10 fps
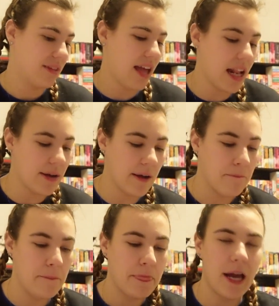Anyway,
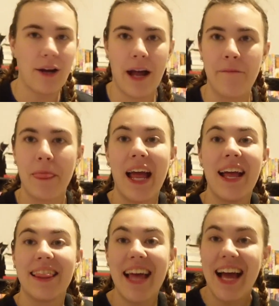okay,
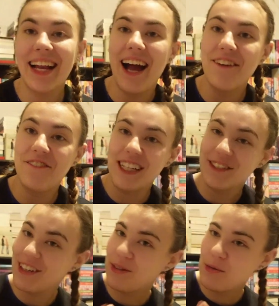Then I finally
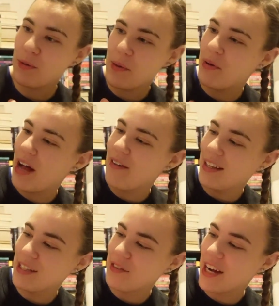read Normal People. I've had
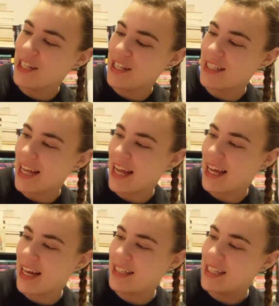this for ages,
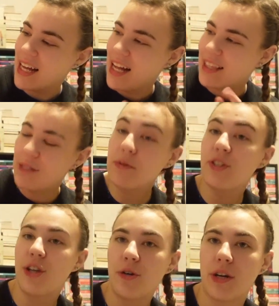and this was
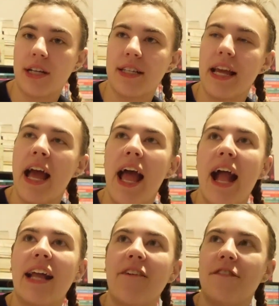so crazy.
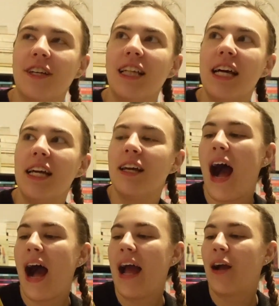And I feel like
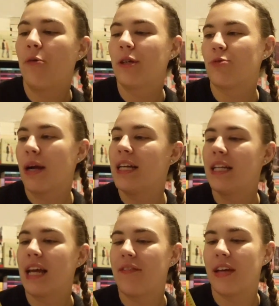I was ready to
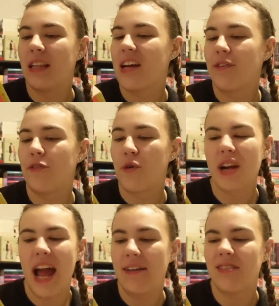give it like
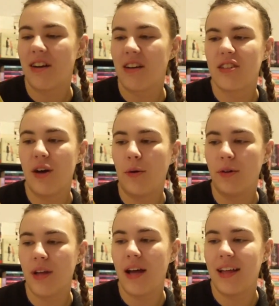4.5 stars the
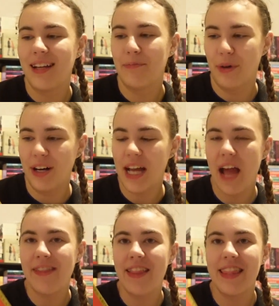whole book.
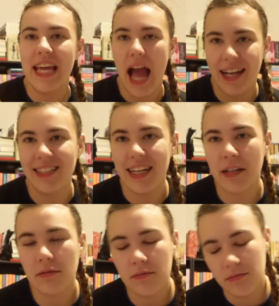And then the ending,